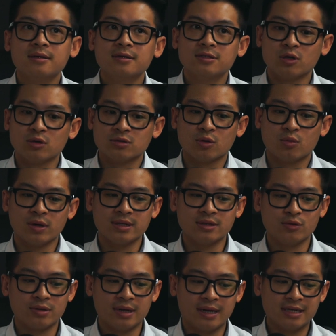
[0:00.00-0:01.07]
So what
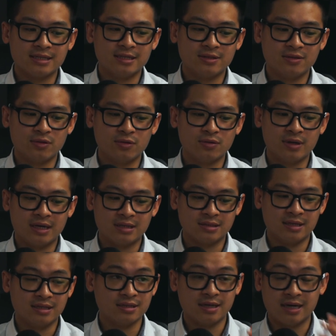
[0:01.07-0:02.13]
you can actually do as
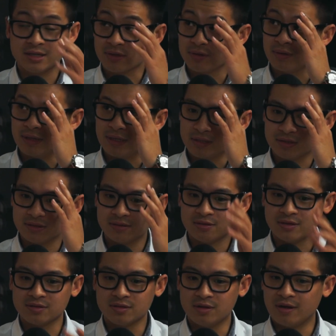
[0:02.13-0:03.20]
an international is
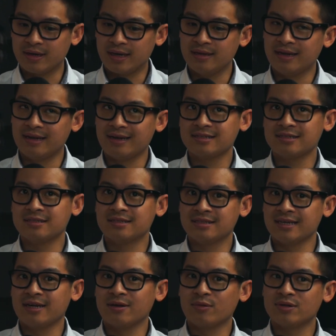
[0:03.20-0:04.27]
just log in and actually
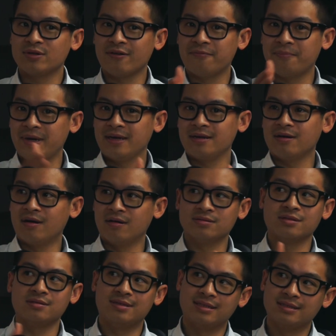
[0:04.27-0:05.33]
see what you have paid
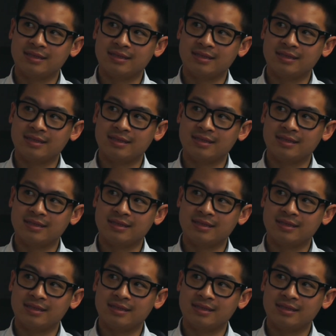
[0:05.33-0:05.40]
until this